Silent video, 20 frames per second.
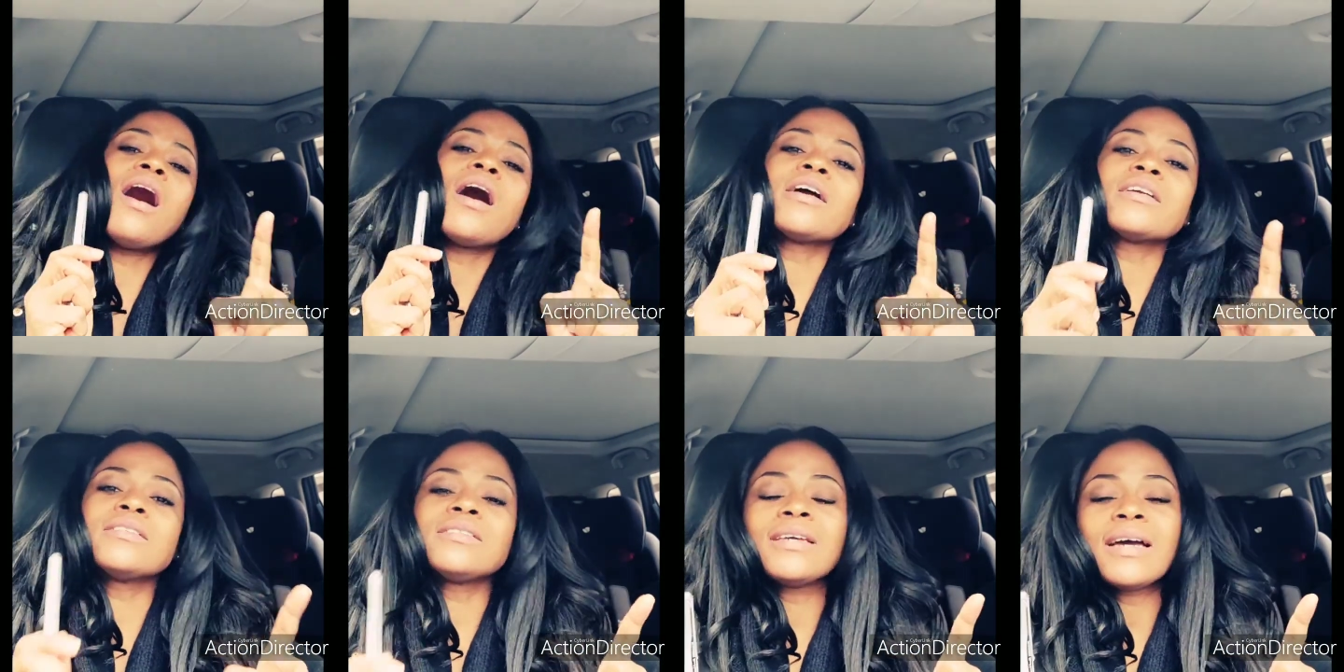
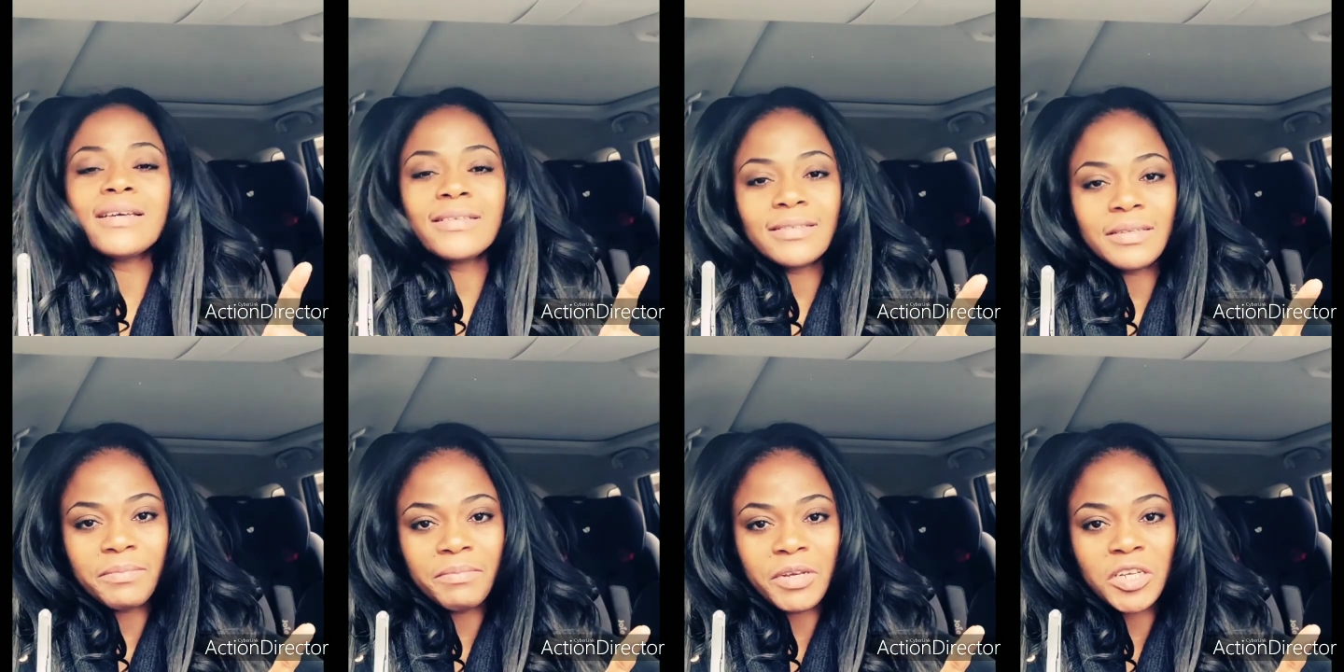RTI
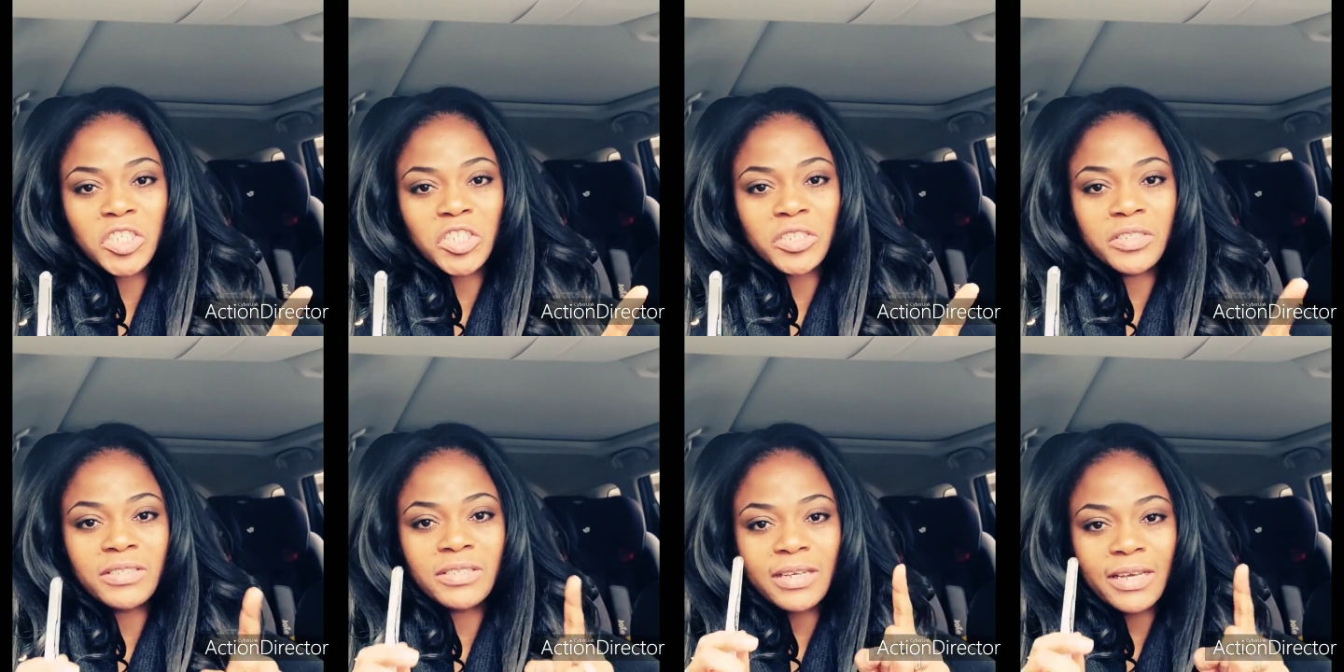
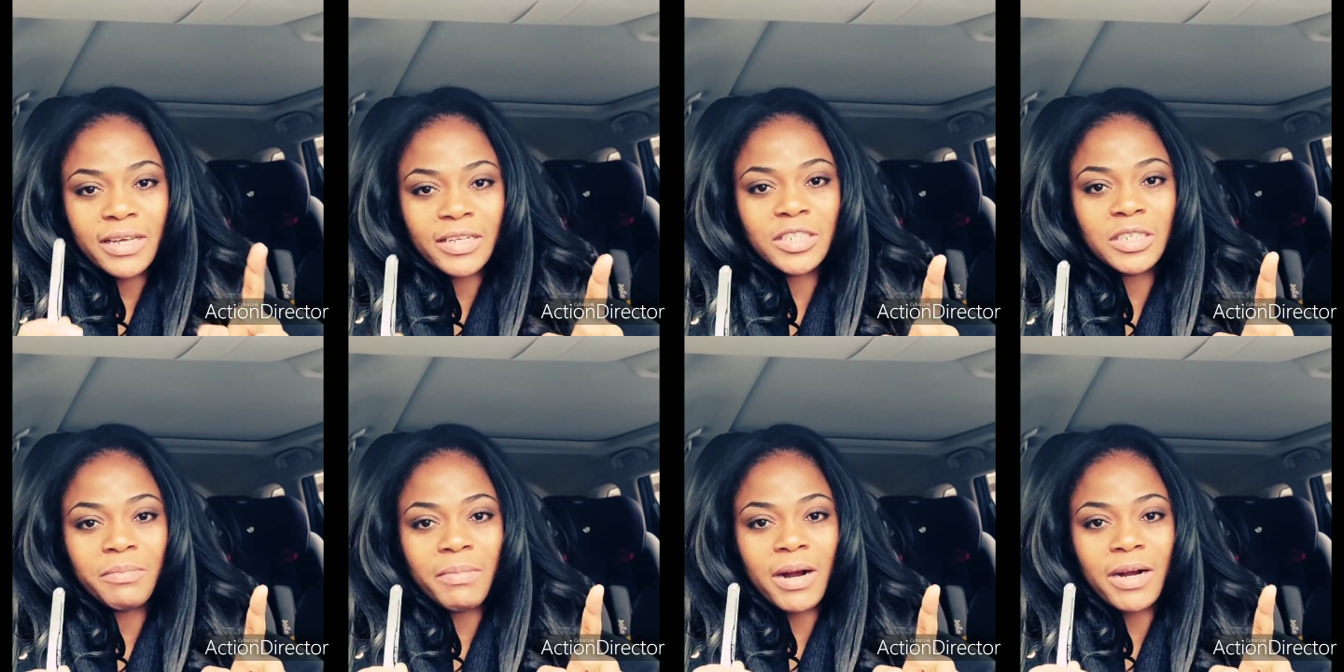submissions to
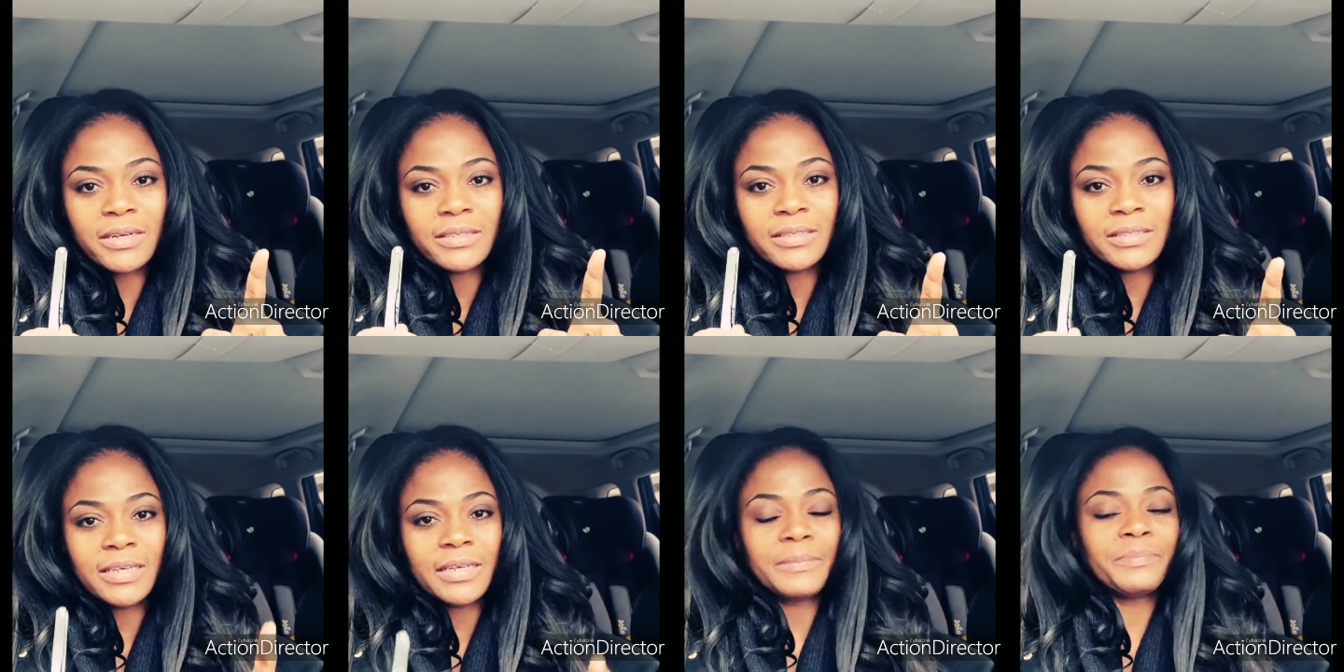
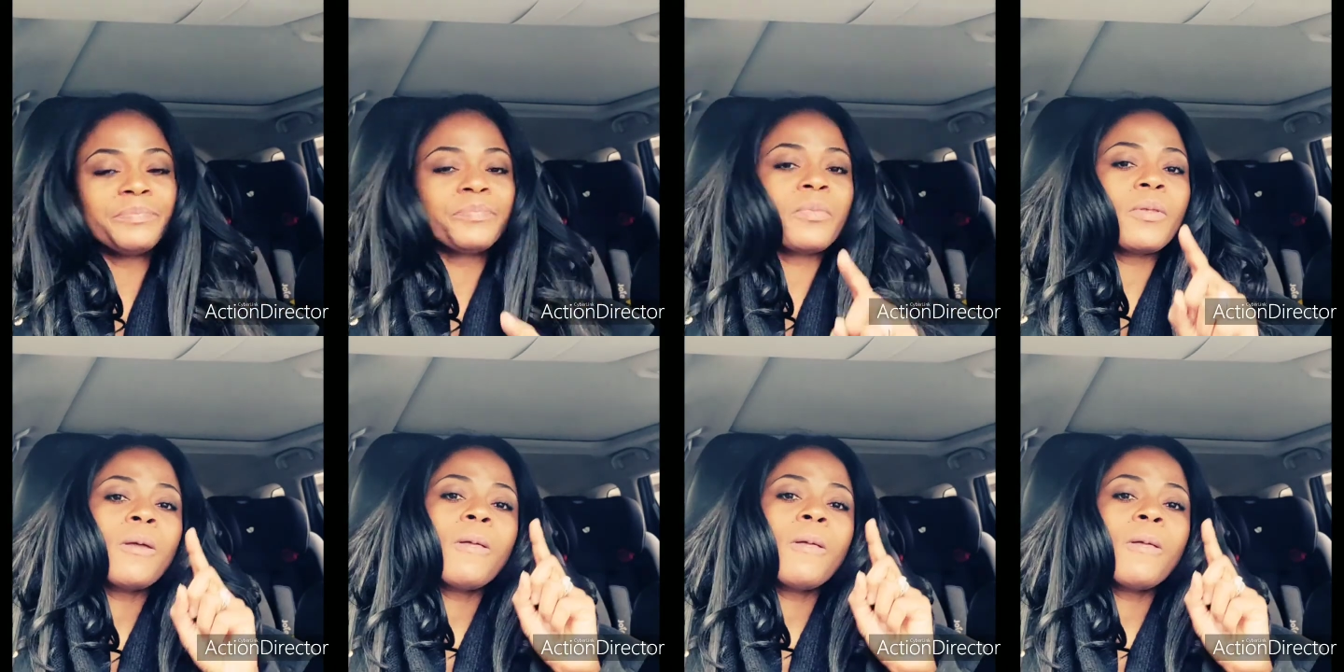HMRC.